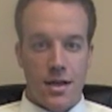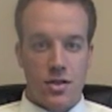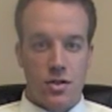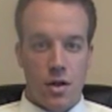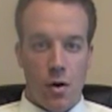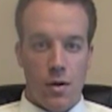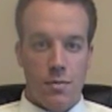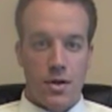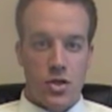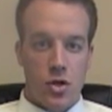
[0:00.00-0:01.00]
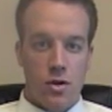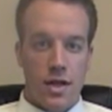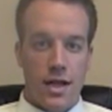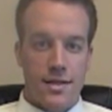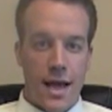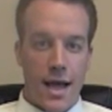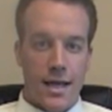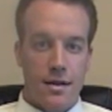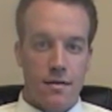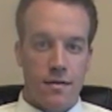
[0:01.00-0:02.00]
is slowly but surely
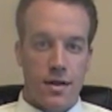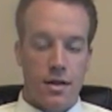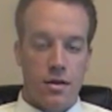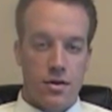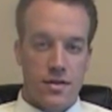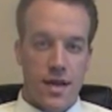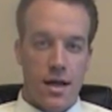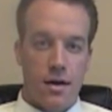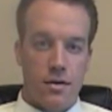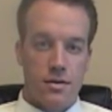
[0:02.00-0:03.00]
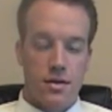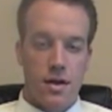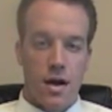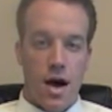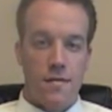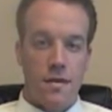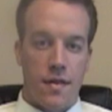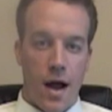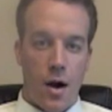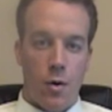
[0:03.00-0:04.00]
attacking the follicular cells of the
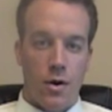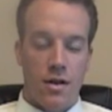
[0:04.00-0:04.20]
thyroid,